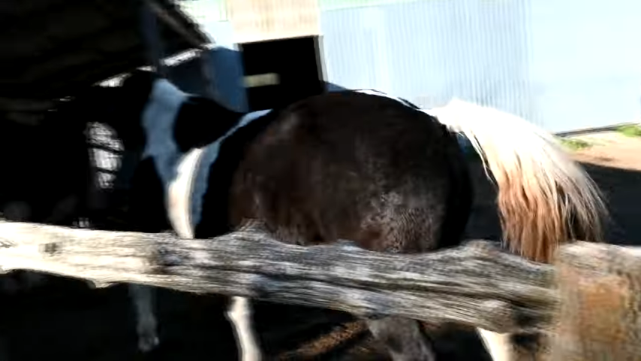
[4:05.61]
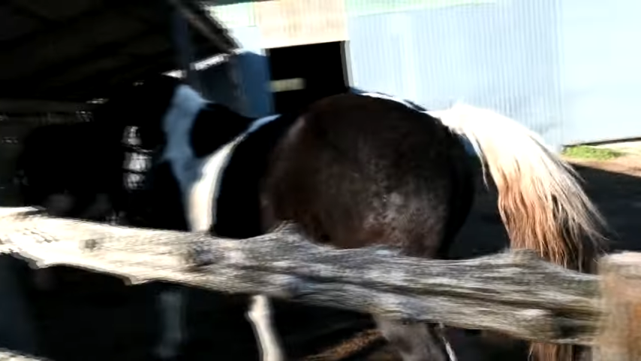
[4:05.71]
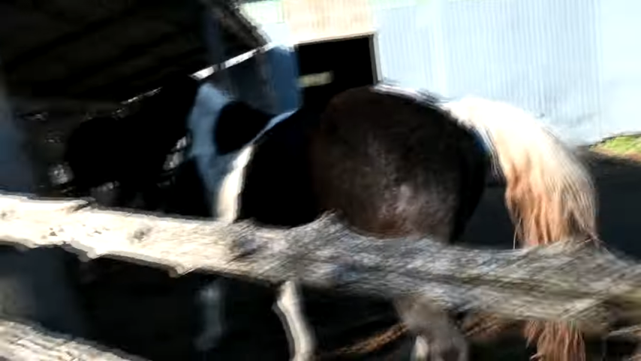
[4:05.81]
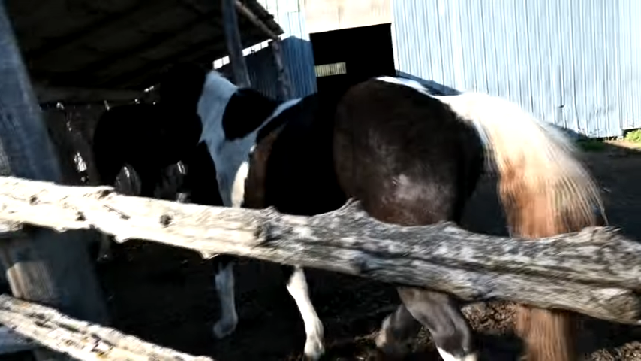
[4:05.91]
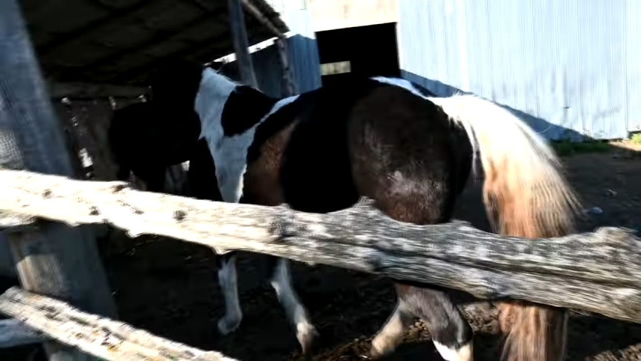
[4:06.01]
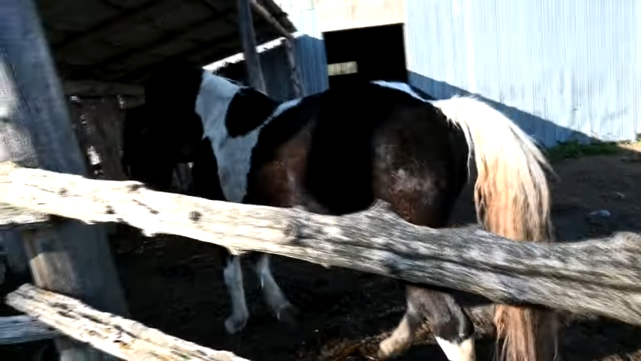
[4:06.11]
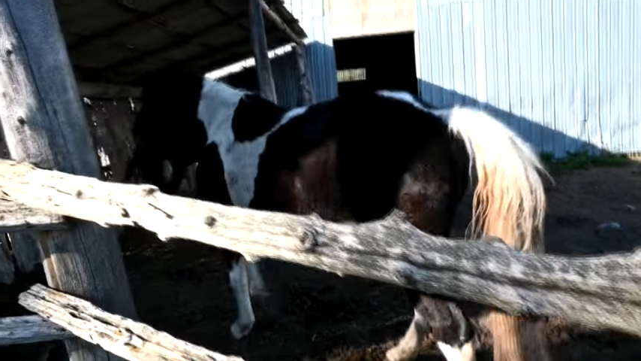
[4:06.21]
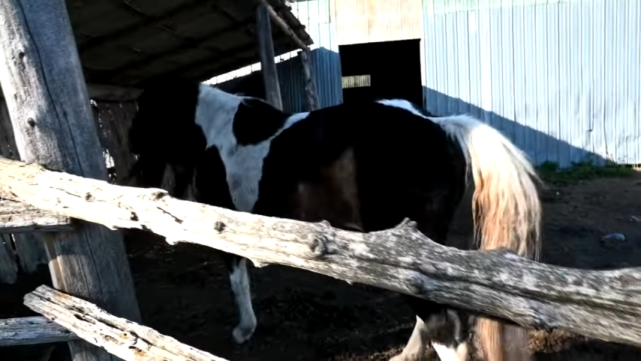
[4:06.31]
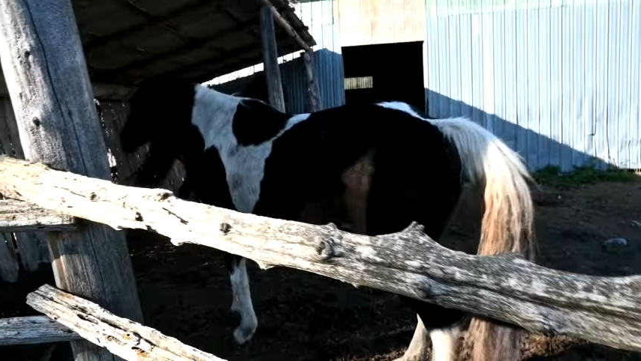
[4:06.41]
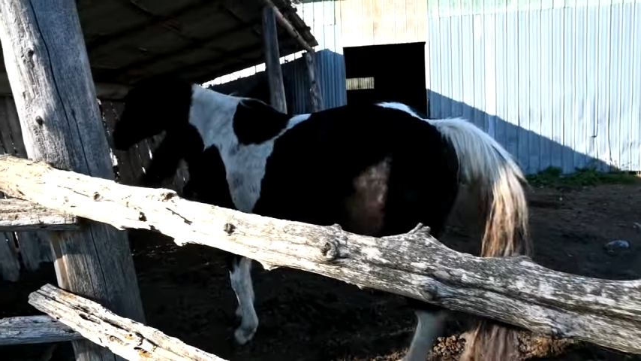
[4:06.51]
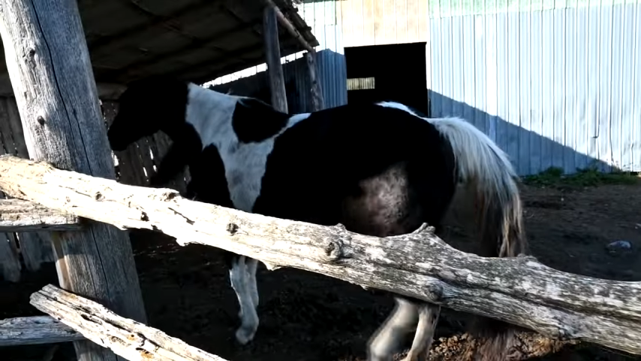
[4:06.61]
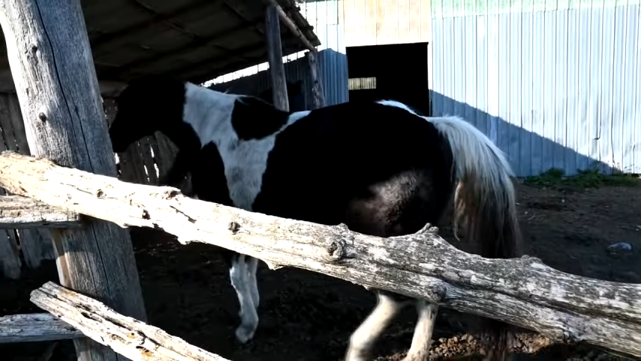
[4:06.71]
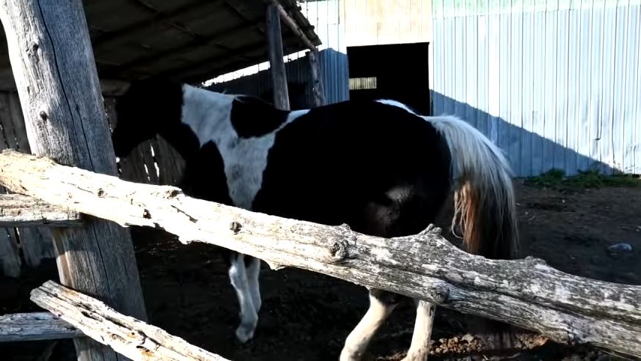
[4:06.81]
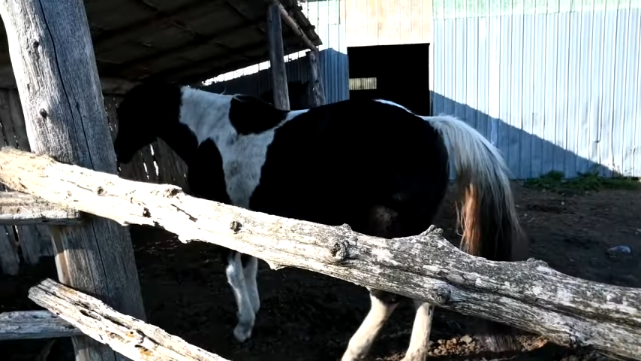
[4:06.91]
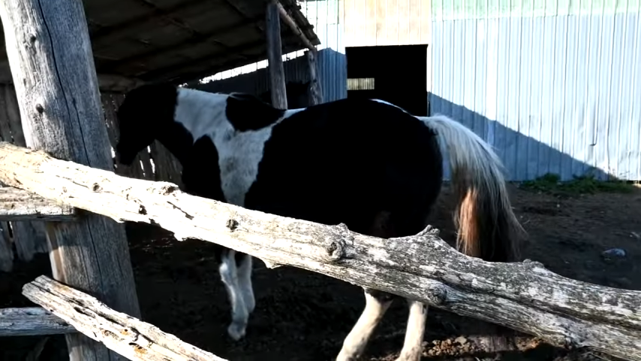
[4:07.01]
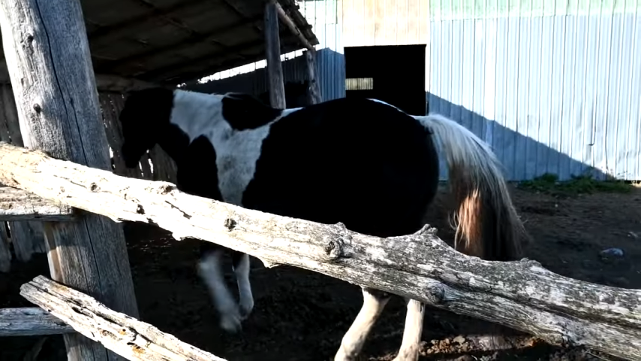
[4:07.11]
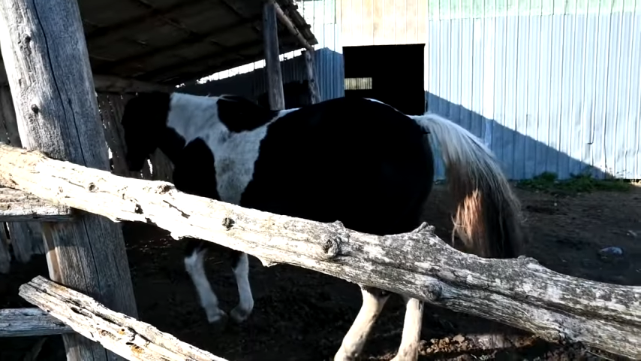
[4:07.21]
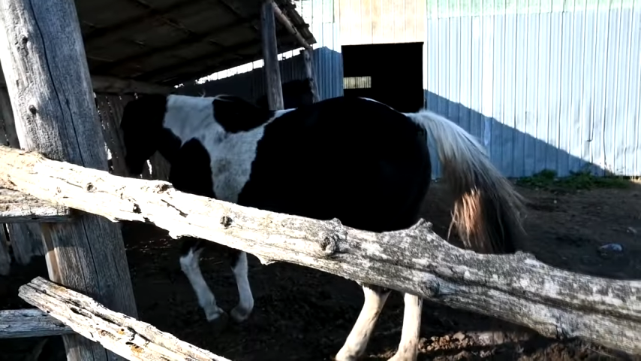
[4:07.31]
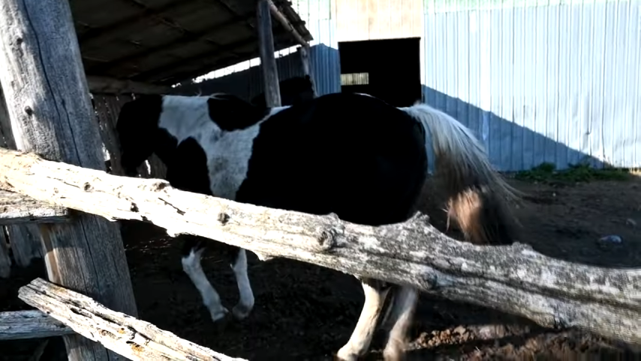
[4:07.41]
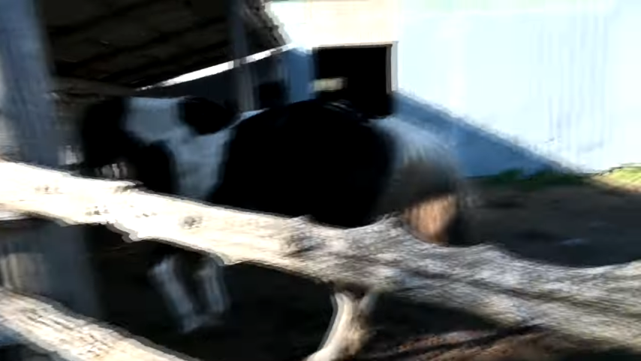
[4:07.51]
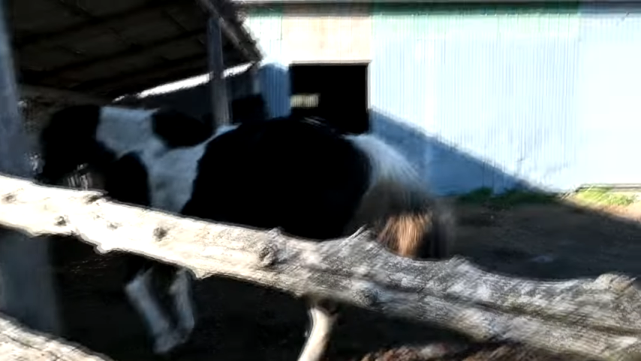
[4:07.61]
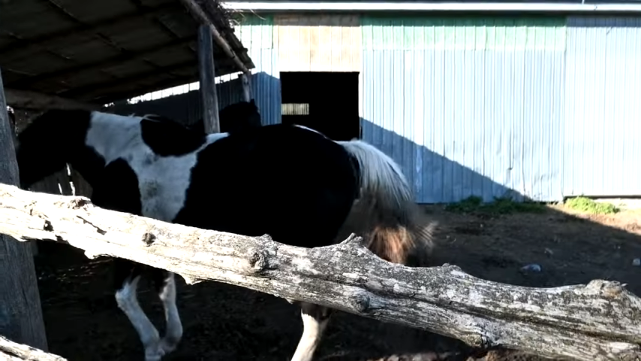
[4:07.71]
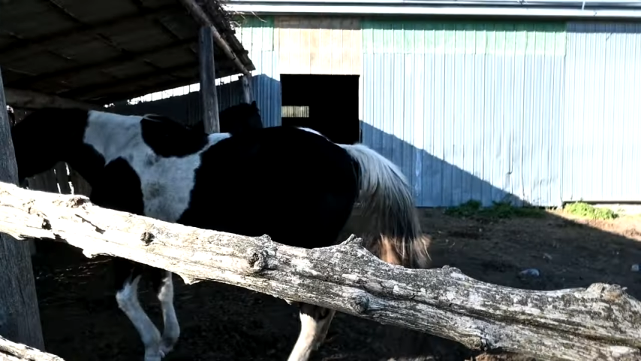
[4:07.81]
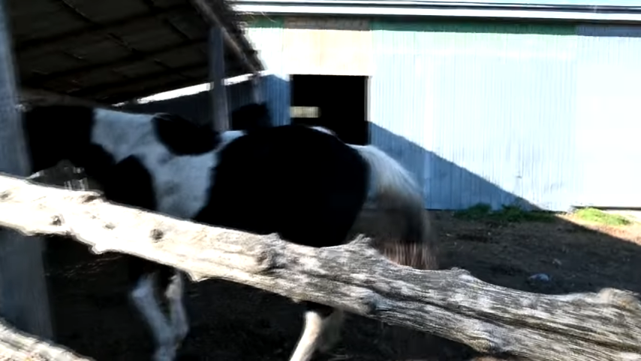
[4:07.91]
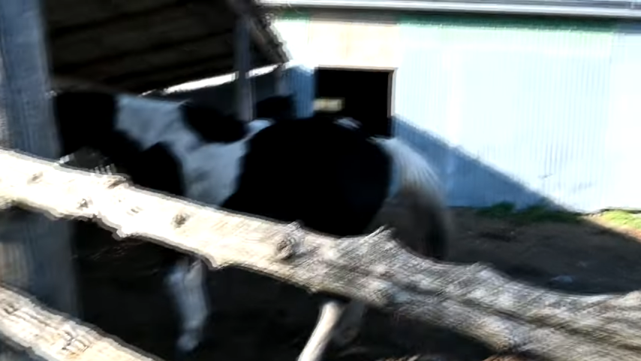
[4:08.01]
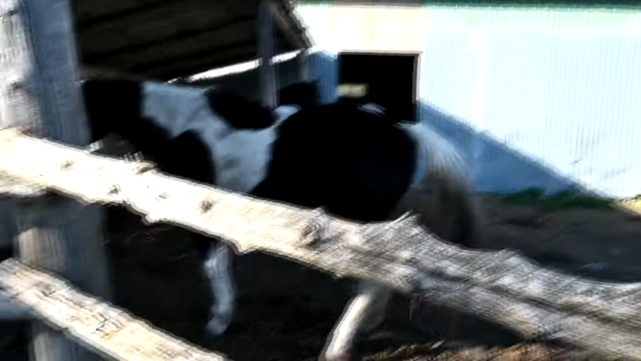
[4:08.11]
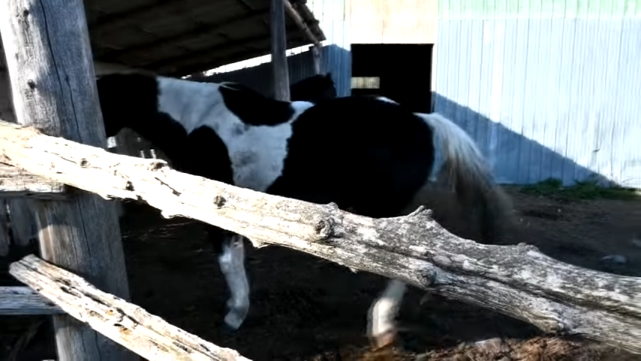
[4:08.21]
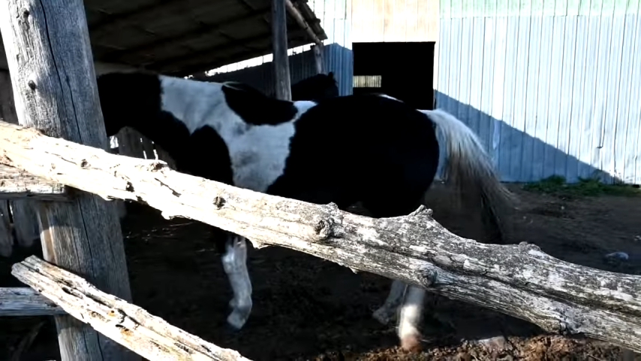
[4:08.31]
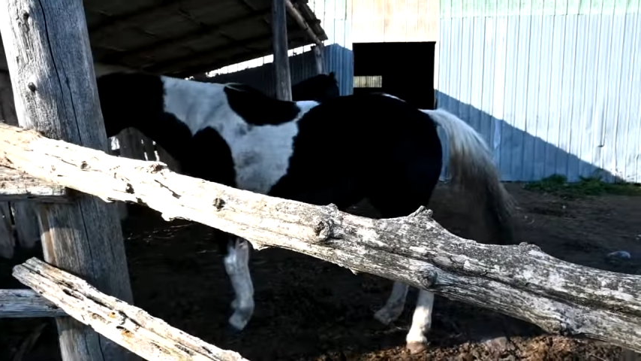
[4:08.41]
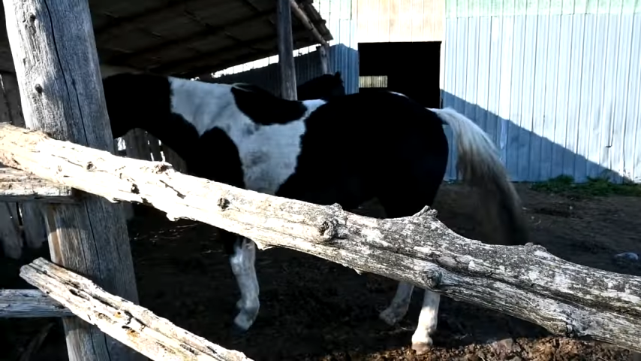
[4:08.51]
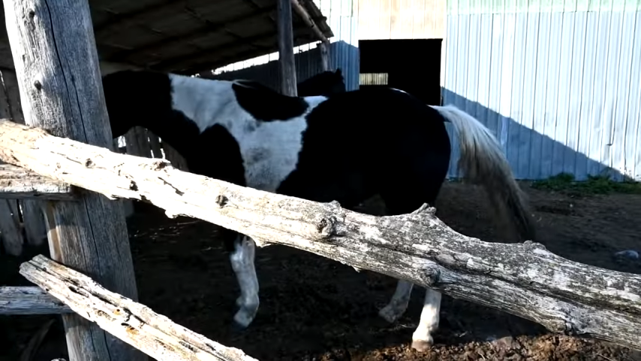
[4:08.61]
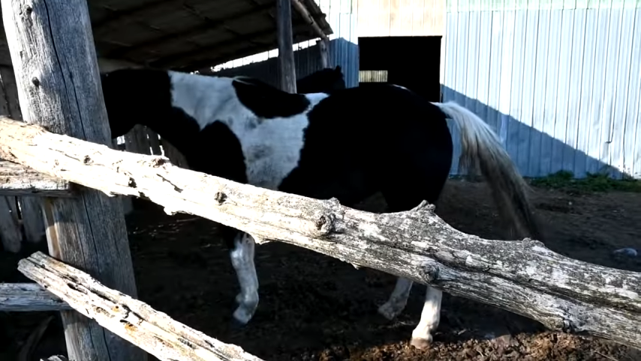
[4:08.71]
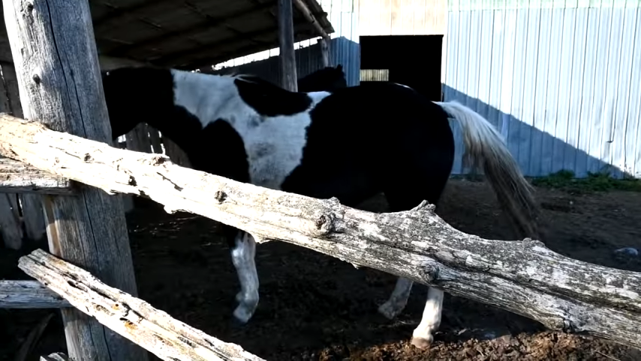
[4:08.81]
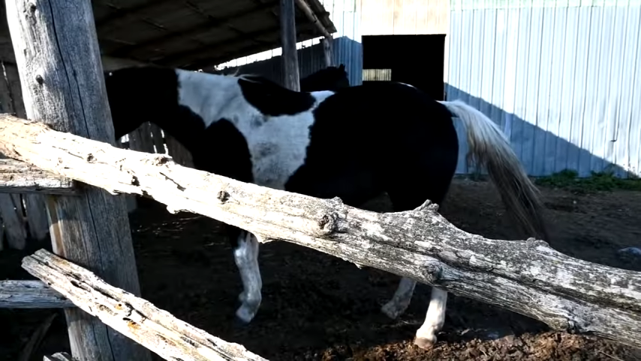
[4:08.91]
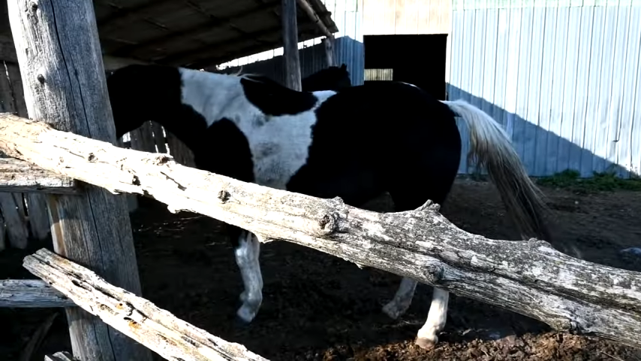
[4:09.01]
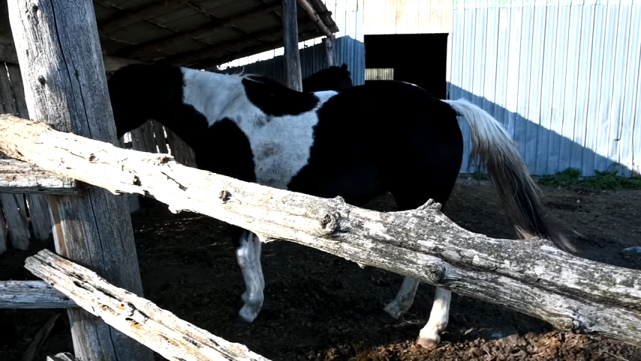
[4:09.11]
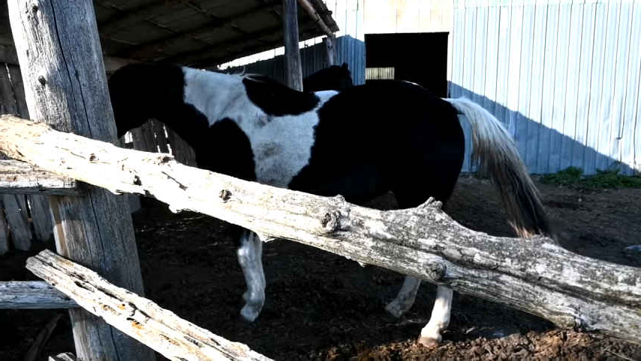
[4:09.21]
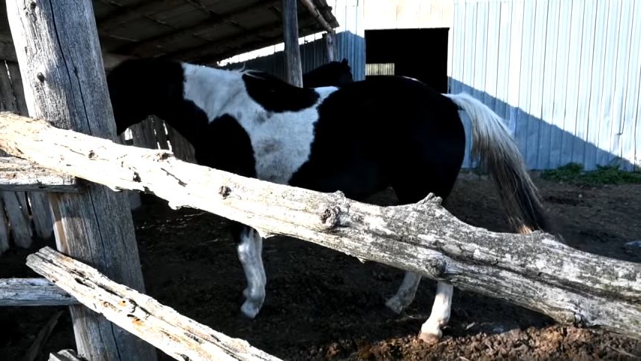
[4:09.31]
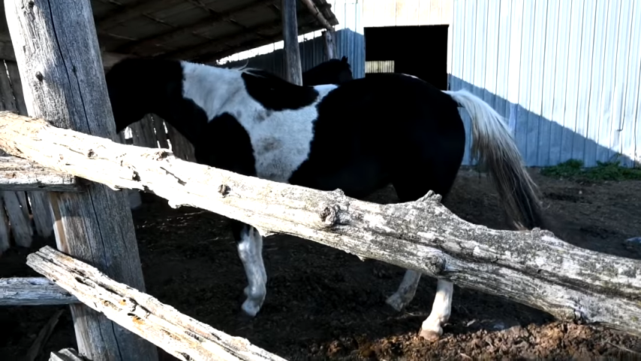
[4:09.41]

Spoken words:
No face is visible, so there are no lips to read.